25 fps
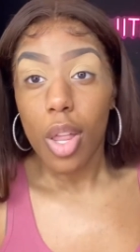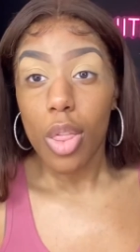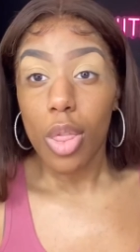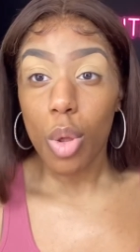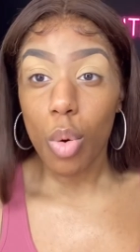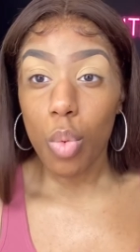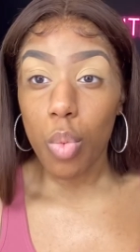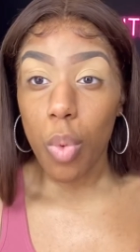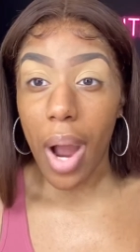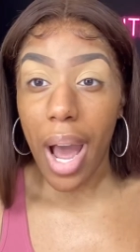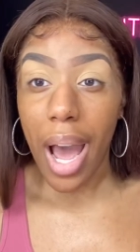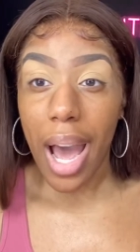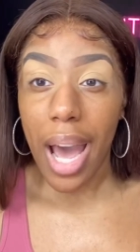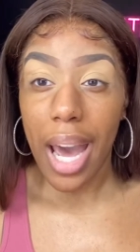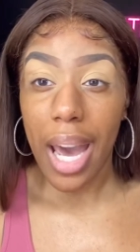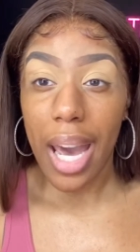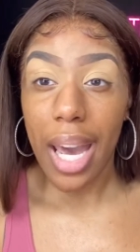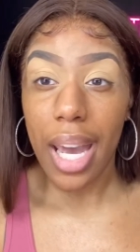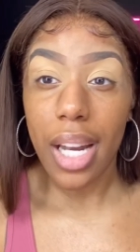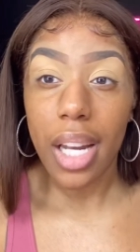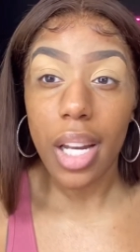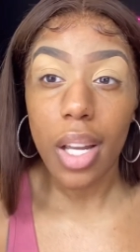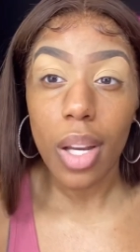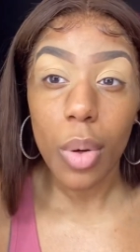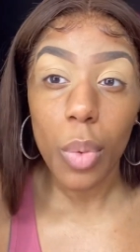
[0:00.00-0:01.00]
the
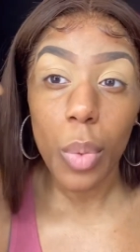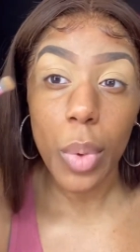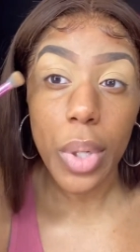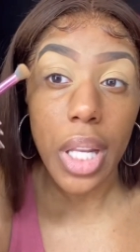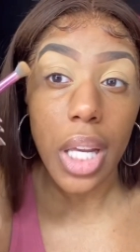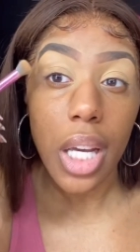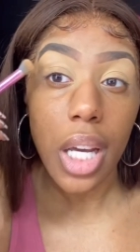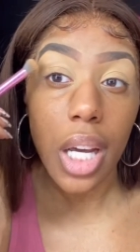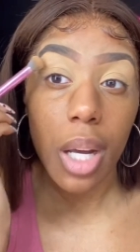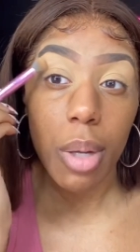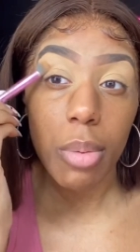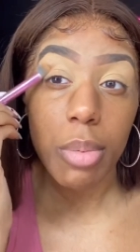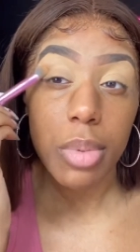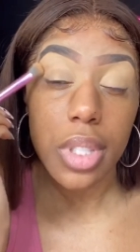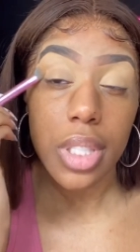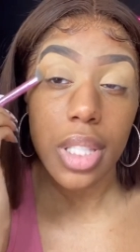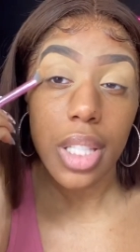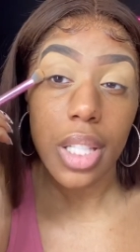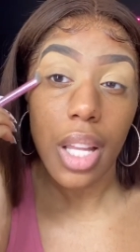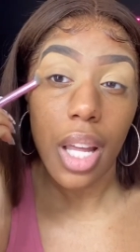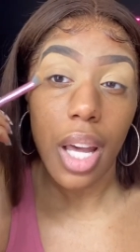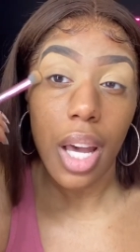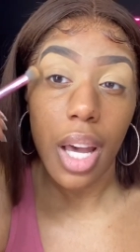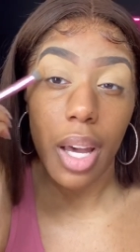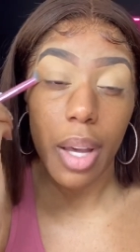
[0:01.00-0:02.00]
ride when it comes to
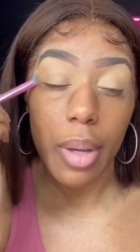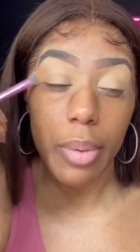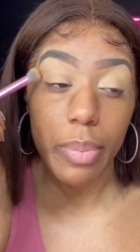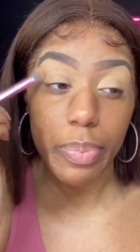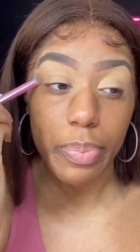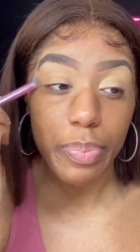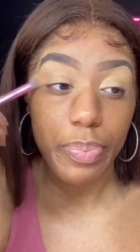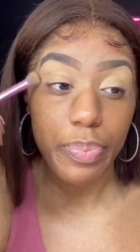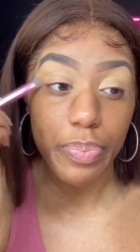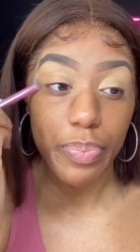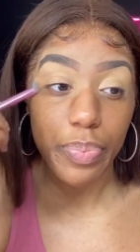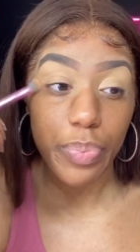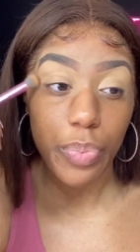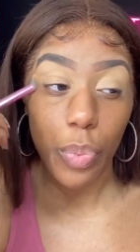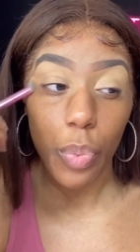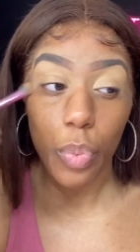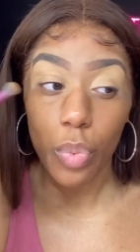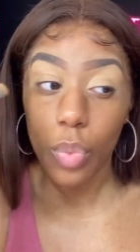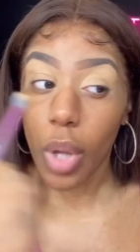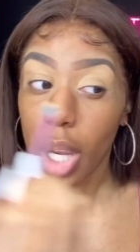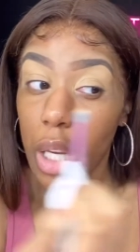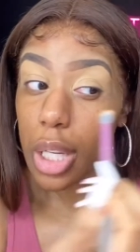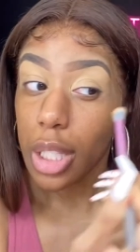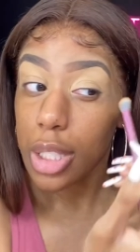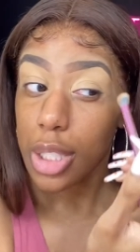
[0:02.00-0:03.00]
that.
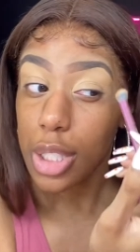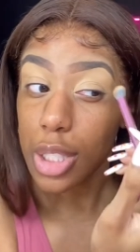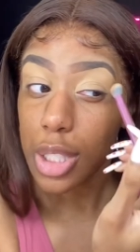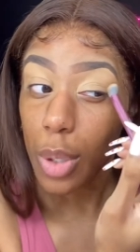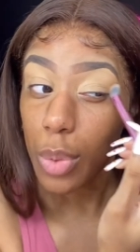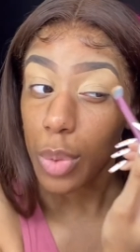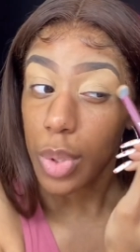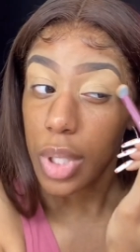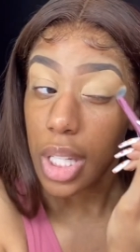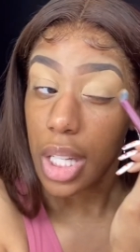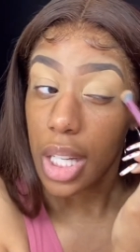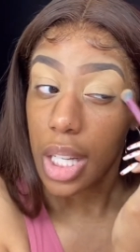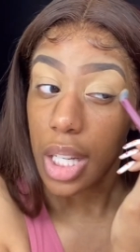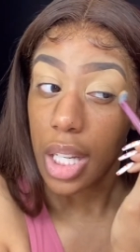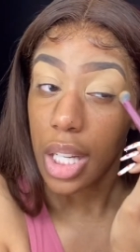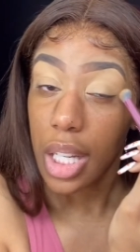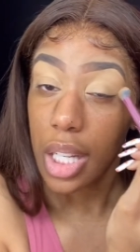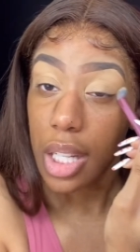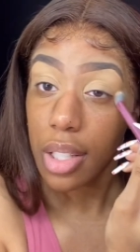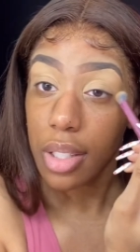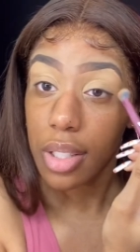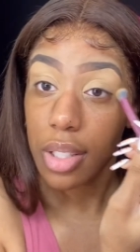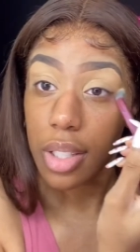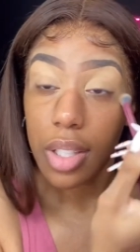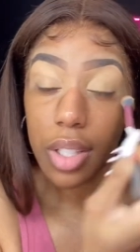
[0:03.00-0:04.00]
So yeah.